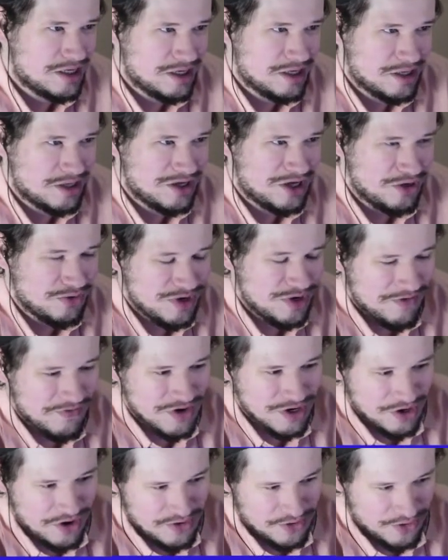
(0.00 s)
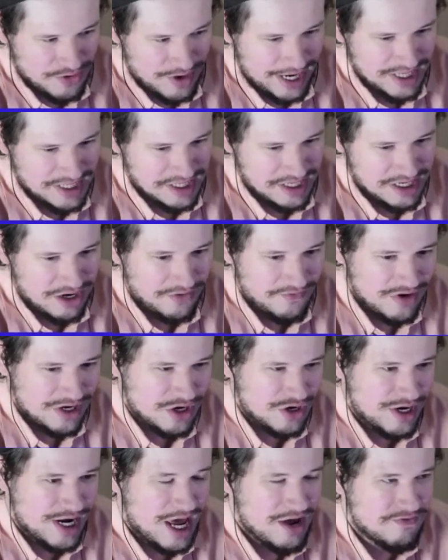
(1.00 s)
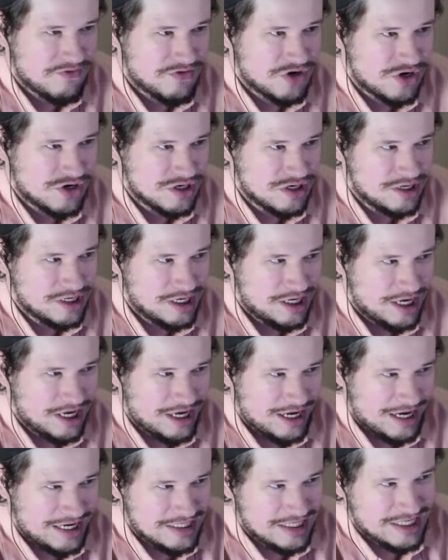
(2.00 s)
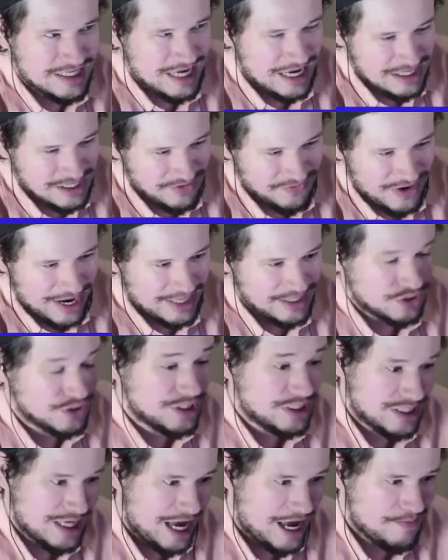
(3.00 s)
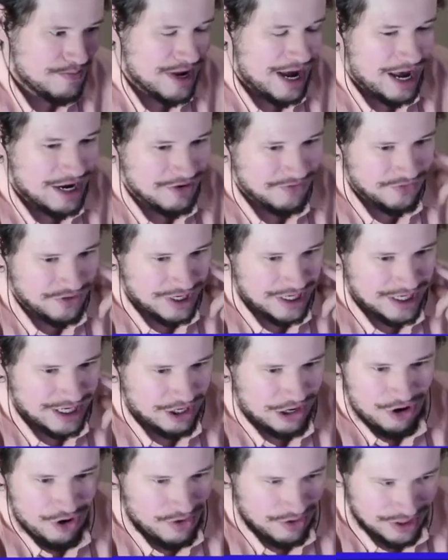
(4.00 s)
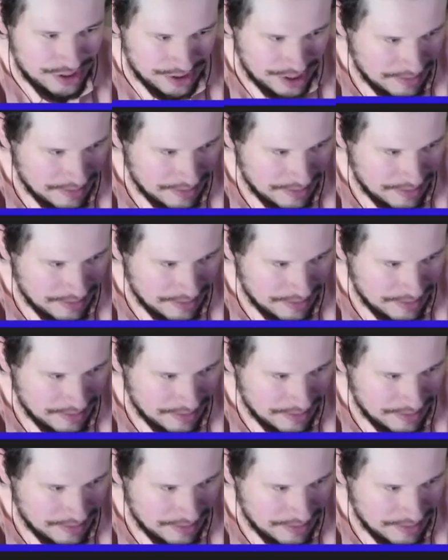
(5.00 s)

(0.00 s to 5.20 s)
never go crazy enough, and you're never incentivized, or at least I'm not, of like, oh dude, I'm going to